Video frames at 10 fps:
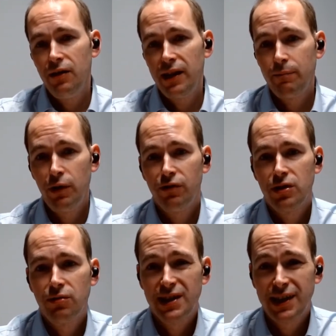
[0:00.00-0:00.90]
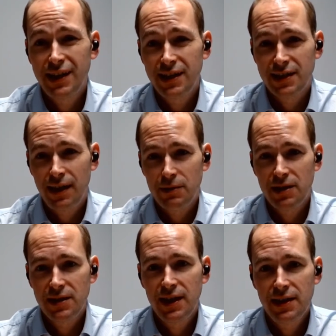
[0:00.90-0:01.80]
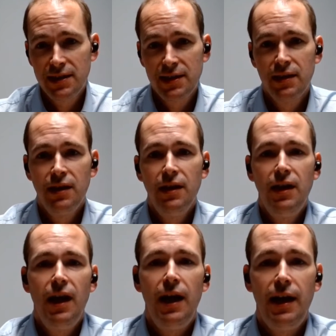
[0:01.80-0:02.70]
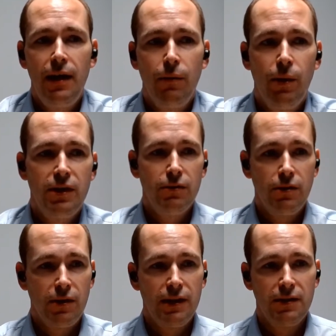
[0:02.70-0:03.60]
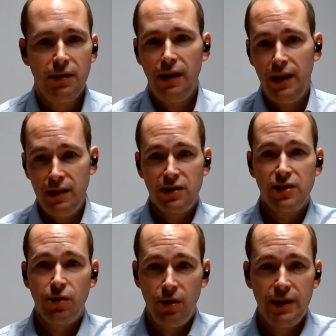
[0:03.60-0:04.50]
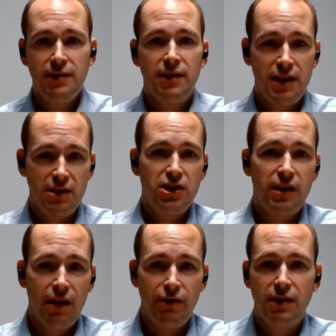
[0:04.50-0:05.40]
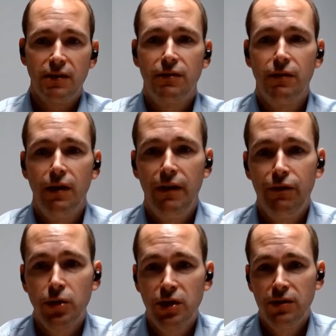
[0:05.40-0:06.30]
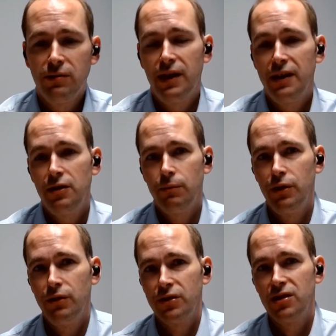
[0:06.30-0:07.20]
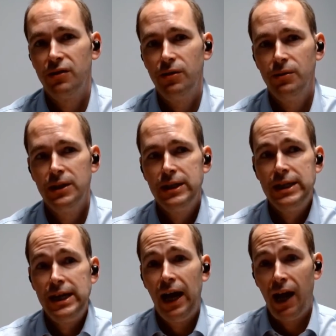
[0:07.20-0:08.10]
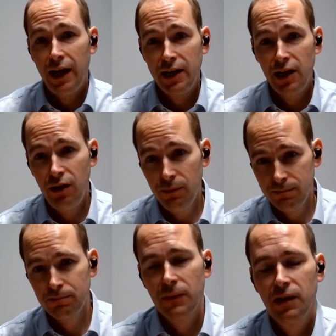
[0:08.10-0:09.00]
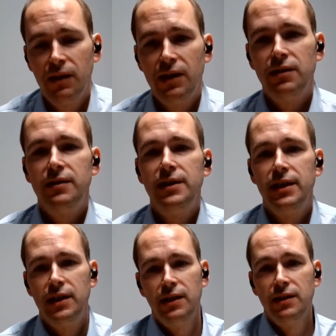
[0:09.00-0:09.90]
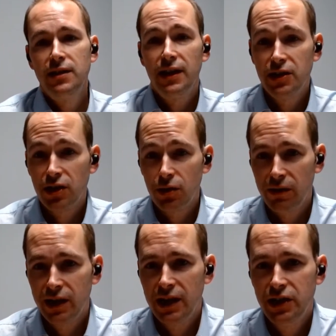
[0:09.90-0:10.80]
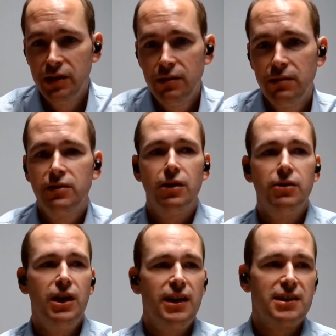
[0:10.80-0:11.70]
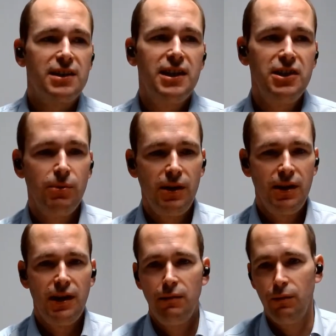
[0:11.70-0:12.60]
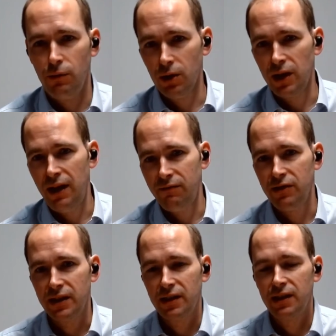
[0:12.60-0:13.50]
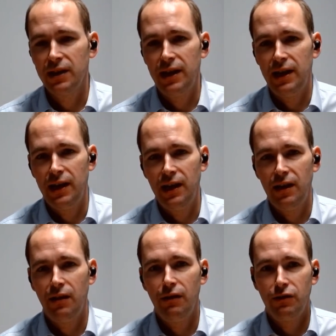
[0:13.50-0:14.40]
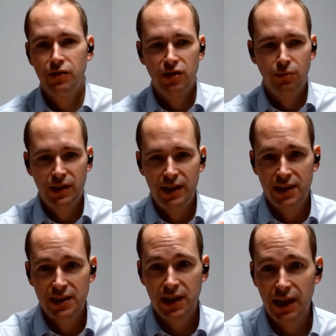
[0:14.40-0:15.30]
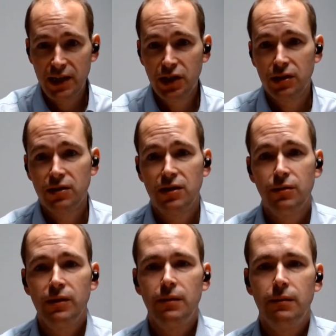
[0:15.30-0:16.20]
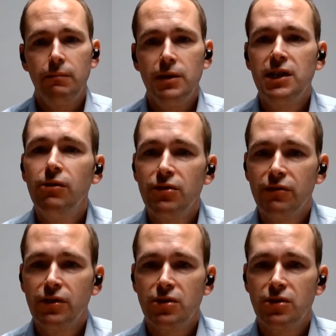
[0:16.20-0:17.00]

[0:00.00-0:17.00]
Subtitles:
you then move on to a site acceptance test where you'll install it and then check everything's functional, and you'll move on to IQ and installation qualification. So at that stage, we'll look at everything to do with the installation, to do with the materials of